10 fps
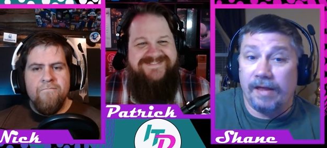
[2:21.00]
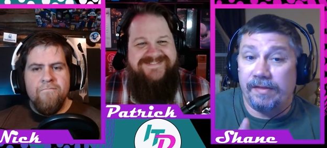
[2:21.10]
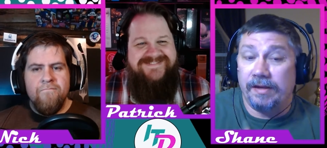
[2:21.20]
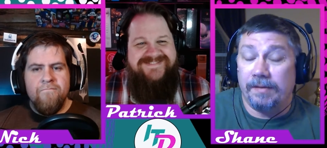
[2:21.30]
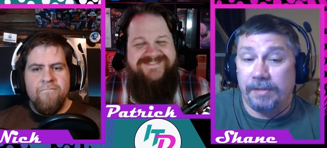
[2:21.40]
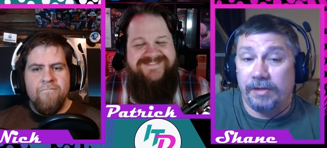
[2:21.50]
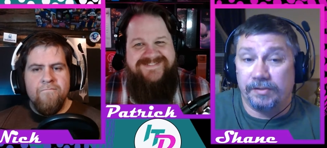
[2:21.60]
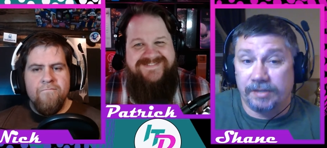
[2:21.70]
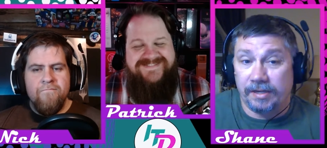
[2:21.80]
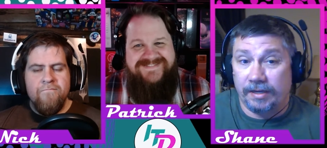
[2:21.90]
Speaker 1: I think
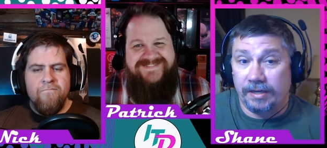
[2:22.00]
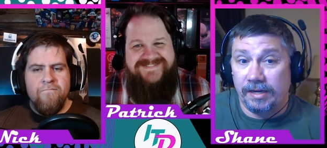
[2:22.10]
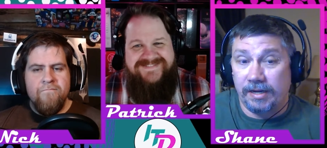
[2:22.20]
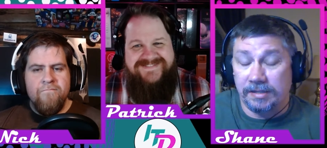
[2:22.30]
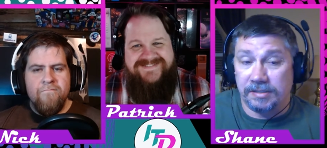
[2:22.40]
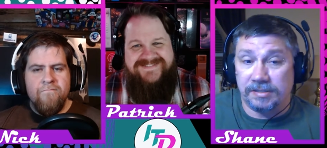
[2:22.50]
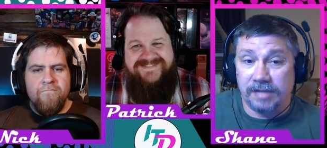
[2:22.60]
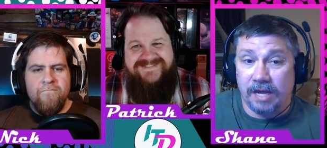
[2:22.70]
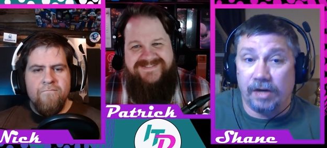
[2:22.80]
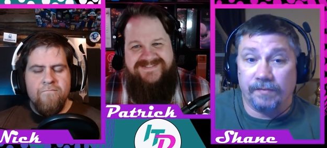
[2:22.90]
appeals to the kids.
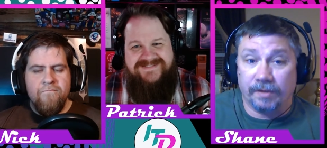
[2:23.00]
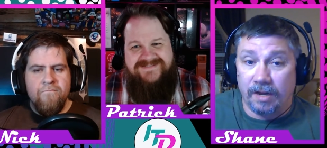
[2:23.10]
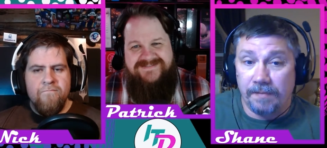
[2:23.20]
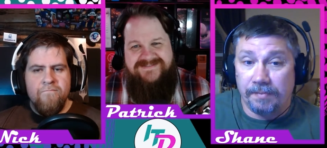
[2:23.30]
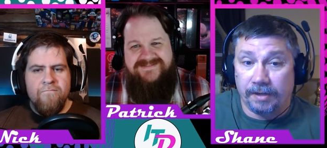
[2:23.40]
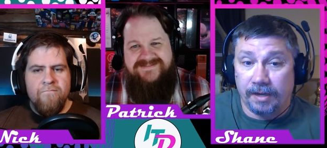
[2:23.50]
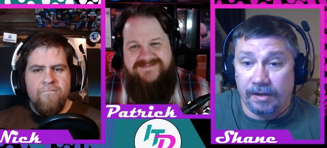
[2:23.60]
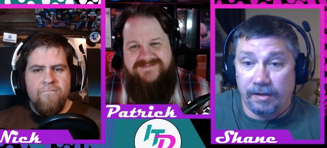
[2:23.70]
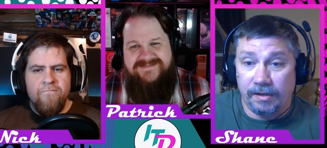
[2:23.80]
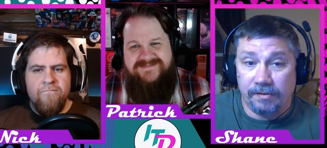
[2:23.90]
It's not
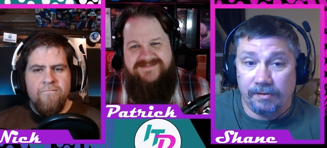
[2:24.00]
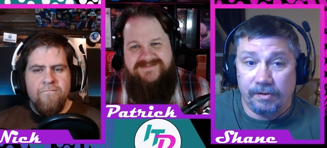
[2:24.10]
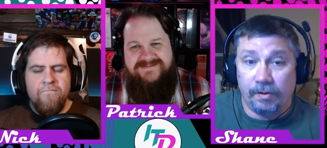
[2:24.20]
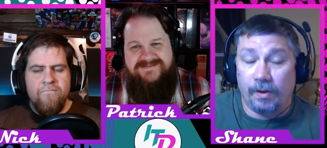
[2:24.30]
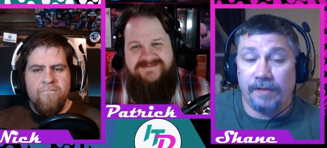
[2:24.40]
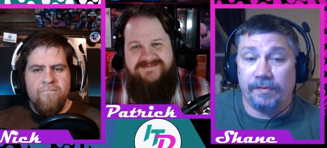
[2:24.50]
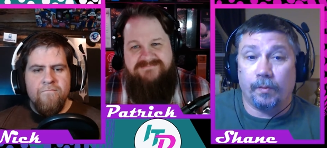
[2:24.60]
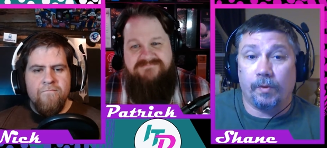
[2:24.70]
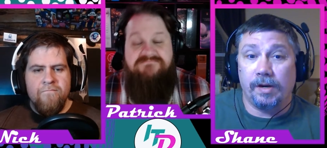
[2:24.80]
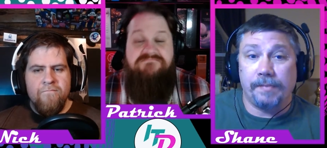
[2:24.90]
overcomplicated either. You don't have
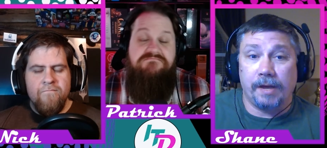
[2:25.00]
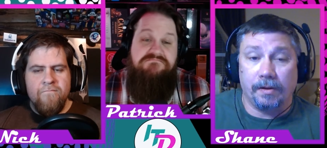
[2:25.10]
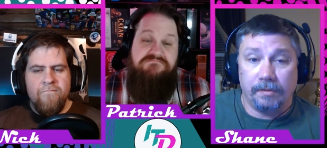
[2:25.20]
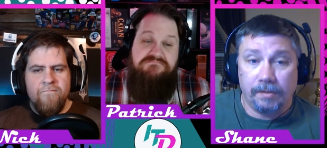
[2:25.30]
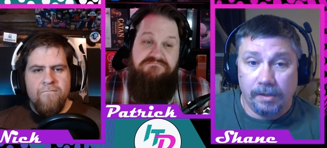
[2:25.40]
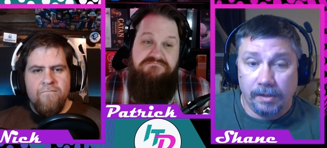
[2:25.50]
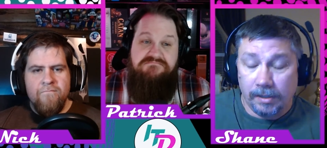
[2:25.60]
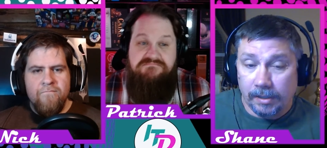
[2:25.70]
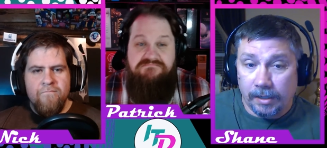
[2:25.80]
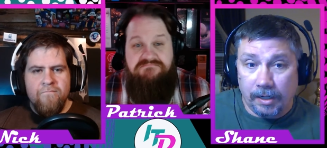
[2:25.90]
to worry about
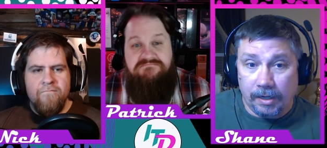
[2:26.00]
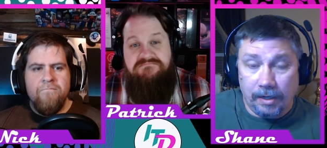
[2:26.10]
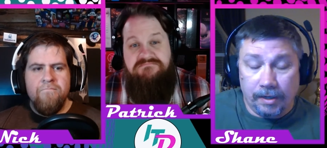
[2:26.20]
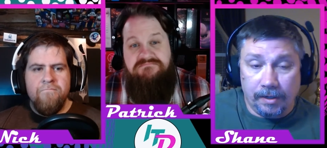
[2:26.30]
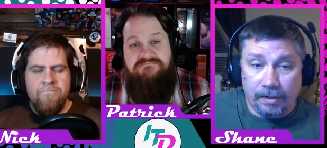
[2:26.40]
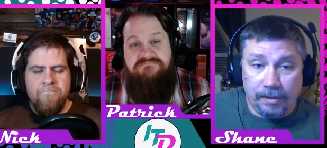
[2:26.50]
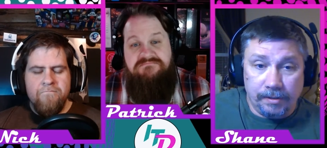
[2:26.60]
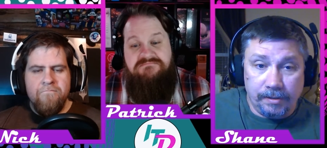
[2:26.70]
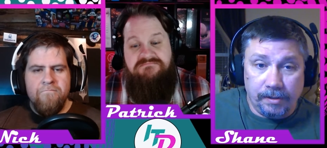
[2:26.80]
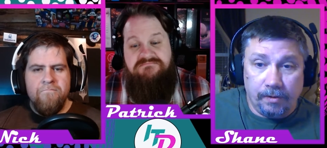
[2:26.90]
uh,
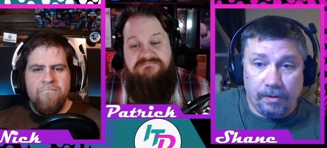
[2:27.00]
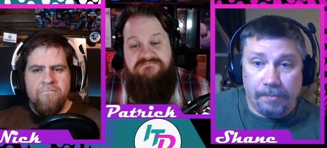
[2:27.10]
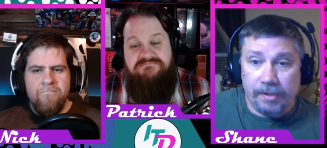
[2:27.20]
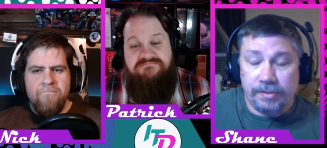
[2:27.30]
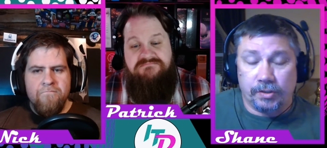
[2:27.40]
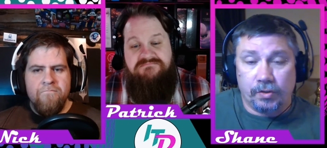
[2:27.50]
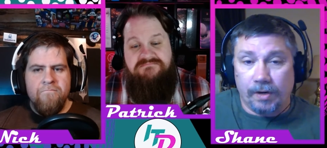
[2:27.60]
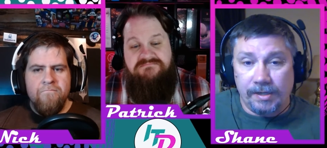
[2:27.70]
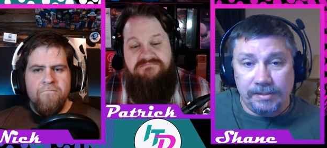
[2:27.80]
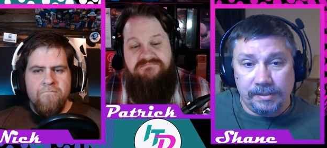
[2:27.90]
you know a bunch of
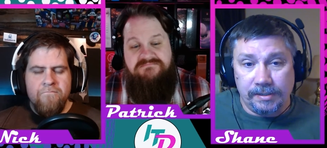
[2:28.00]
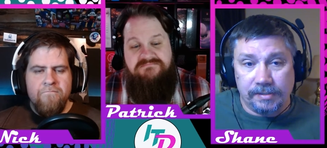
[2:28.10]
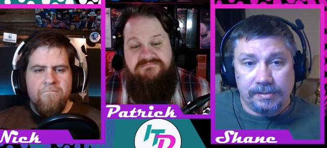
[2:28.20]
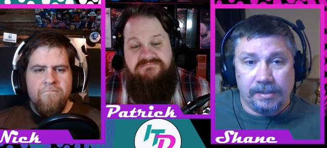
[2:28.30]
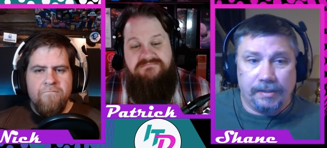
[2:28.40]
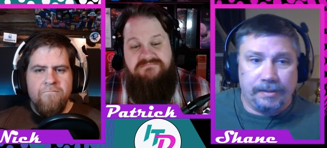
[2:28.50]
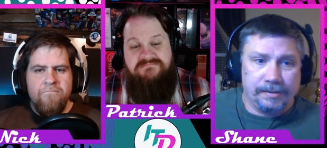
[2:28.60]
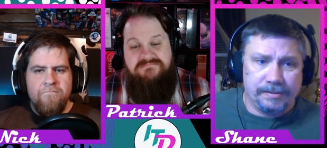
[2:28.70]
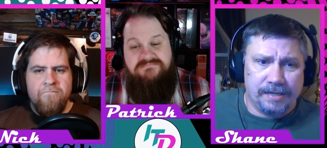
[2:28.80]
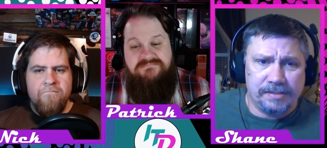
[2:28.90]
craziness like
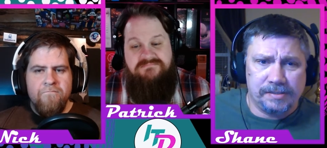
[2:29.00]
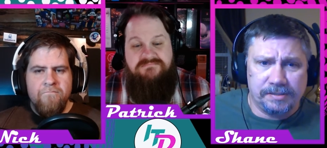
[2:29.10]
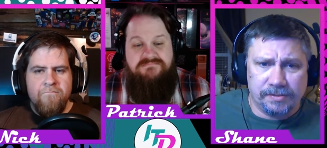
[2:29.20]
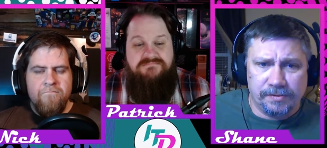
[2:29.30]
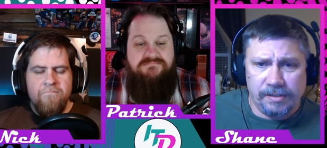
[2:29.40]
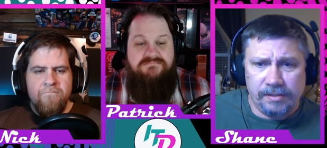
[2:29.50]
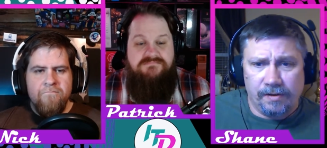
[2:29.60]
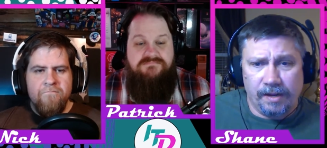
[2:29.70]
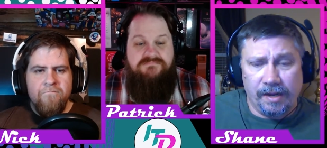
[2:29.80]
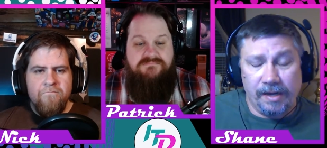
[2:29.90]
Assassin's Creed and all